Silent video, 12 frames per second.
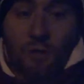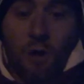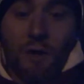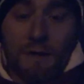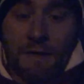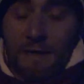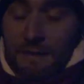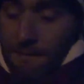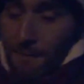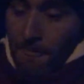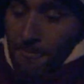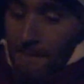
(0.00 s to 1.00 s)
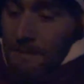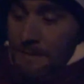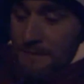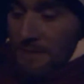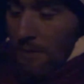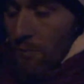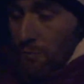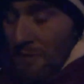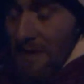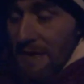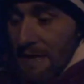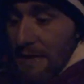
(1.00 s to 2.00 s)
of your holiday. So
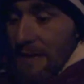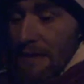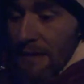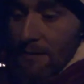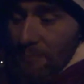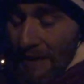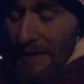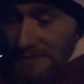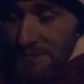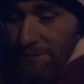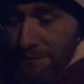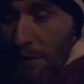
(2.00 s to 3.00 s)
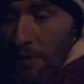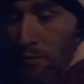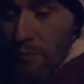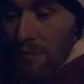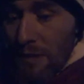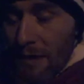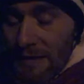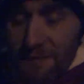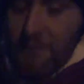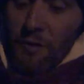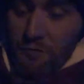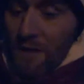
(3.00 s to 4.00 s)
I had to phone
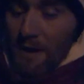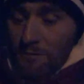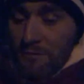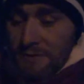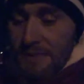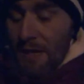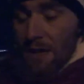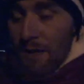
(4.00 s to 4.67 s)
around